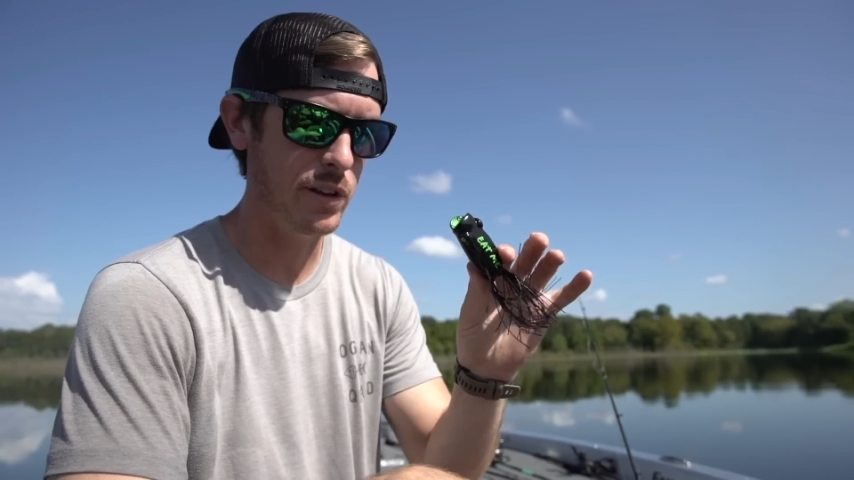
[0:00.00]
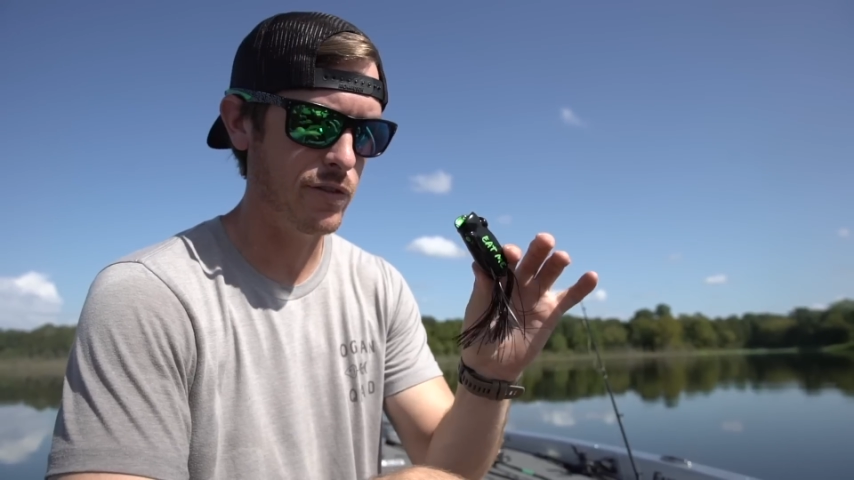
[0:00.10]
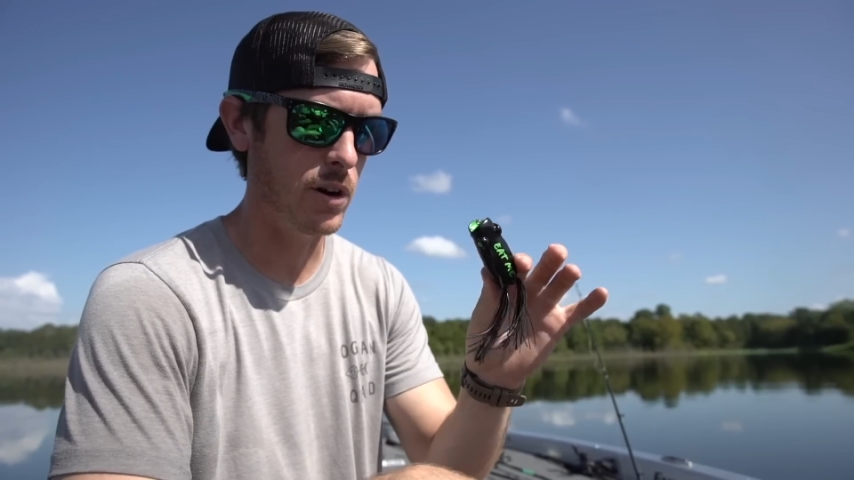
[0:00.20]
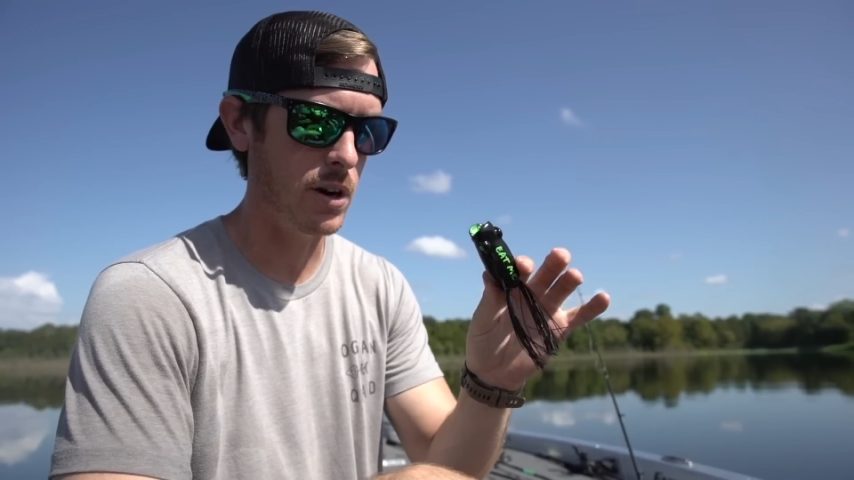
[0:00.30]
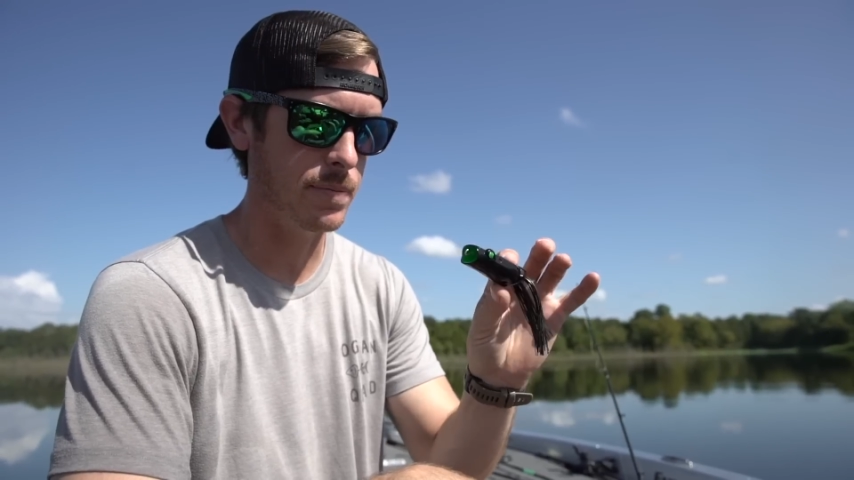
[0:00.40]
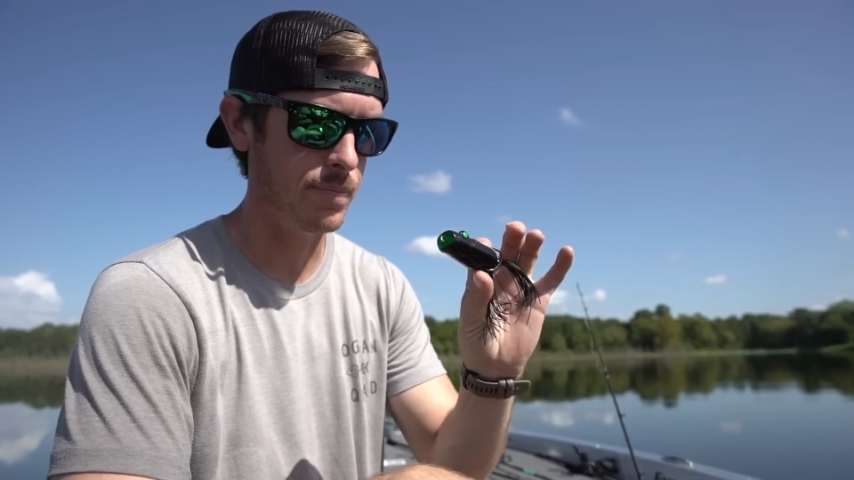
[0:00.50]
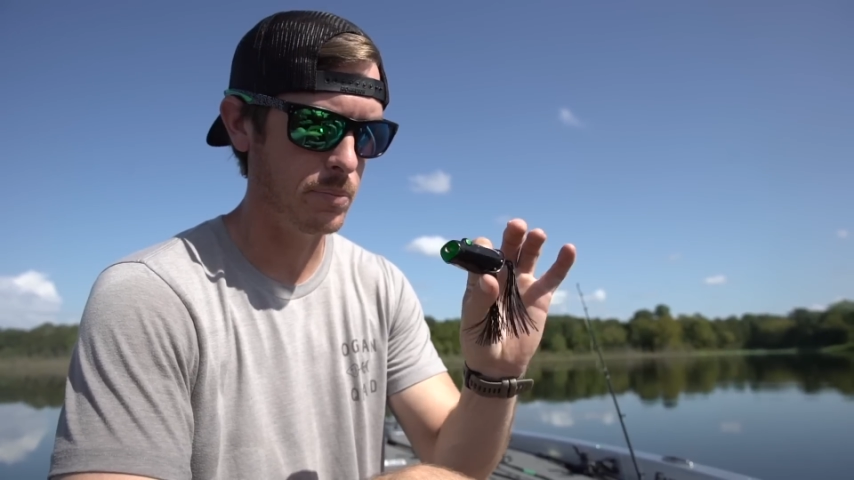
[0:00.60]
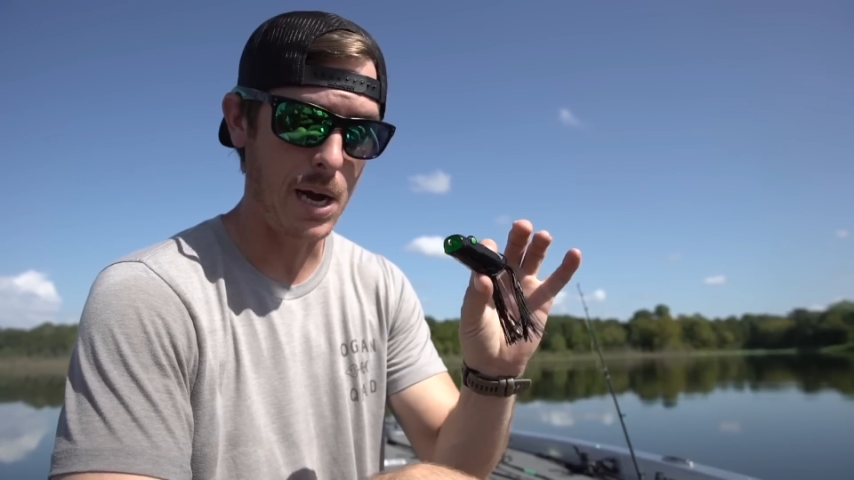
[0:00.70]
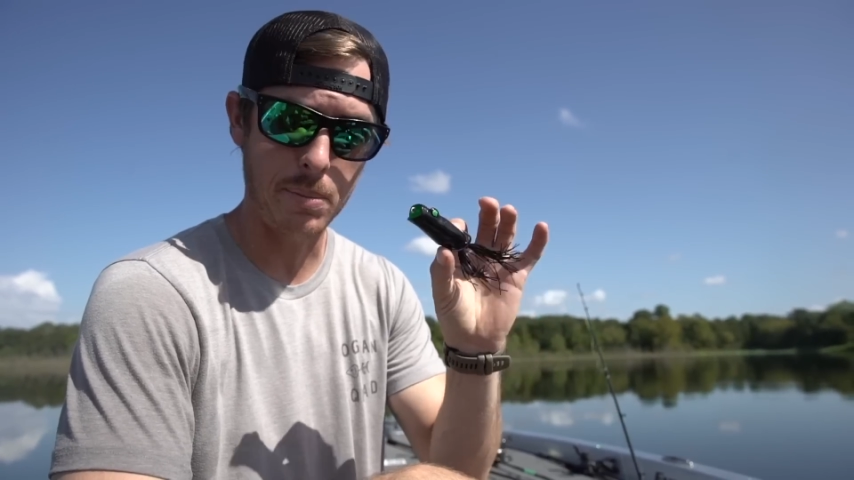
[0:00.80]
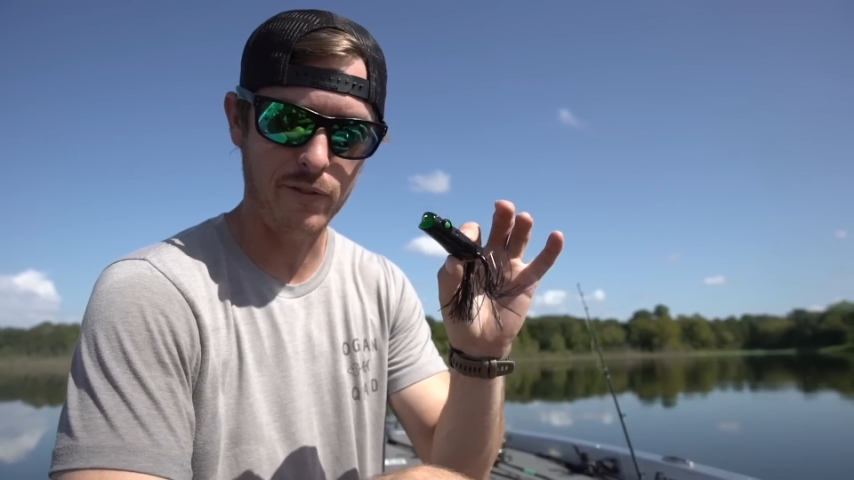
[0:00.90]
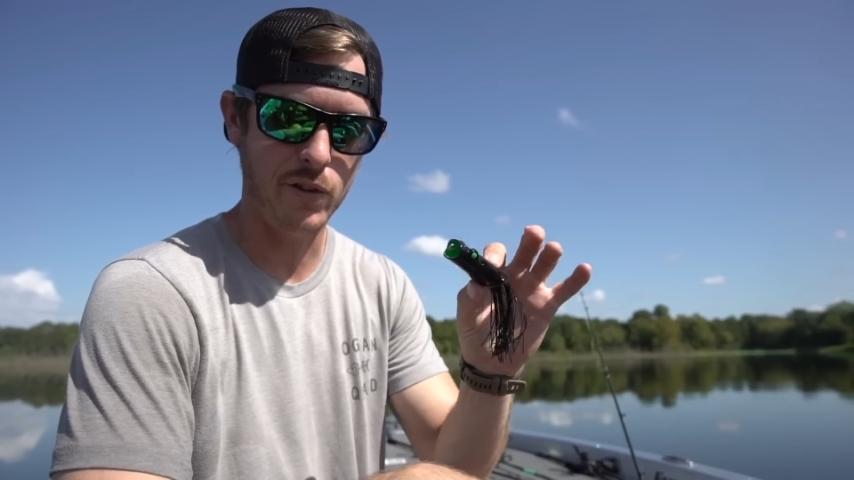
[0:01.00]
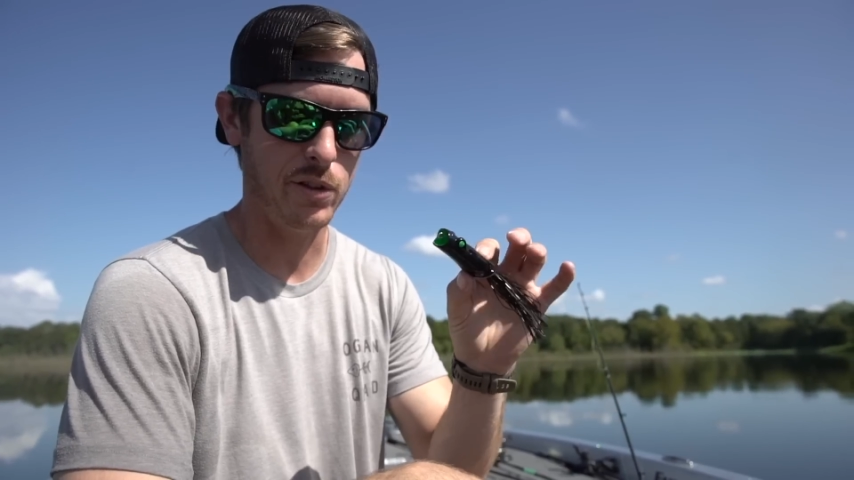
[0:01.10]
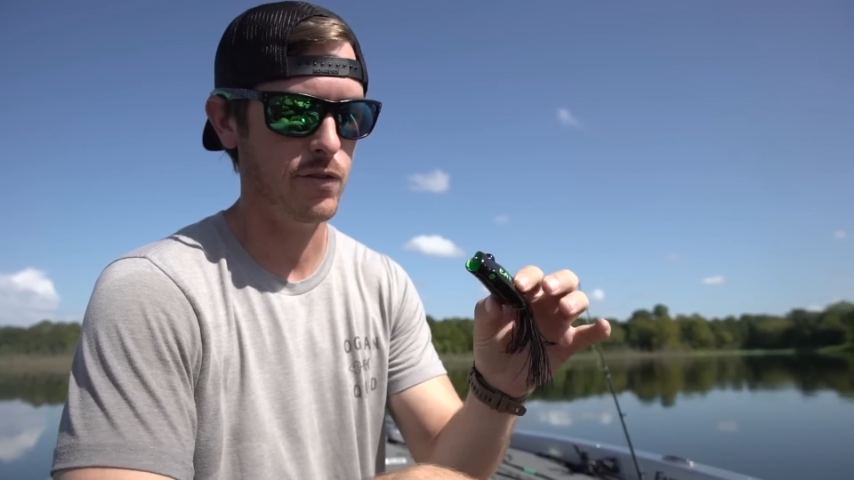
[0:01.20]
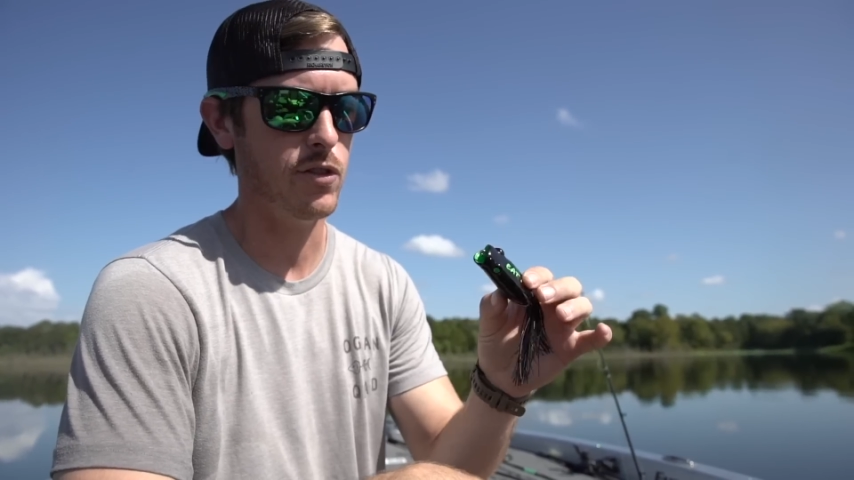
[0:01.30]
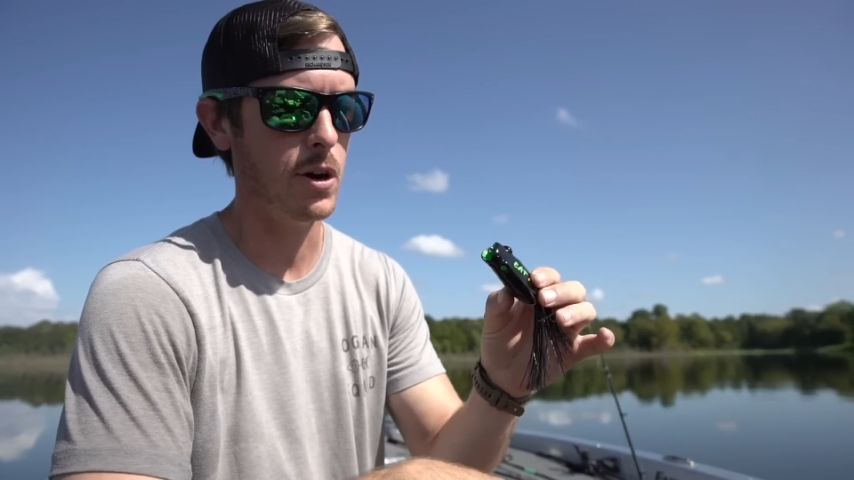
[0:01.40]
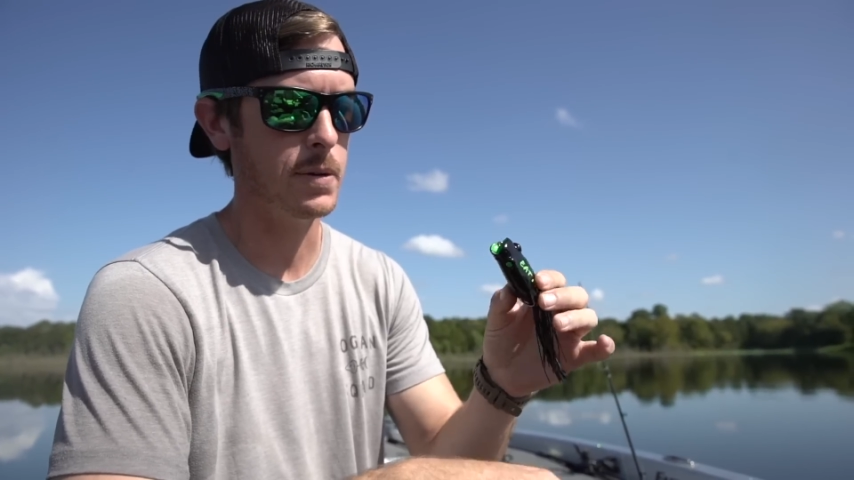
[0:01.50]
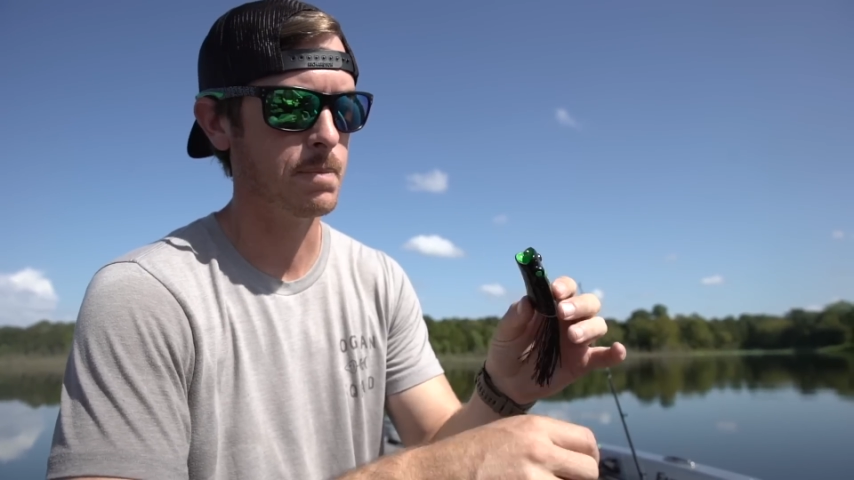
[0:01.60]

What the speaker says: Frog, Poppin Filthy Frog.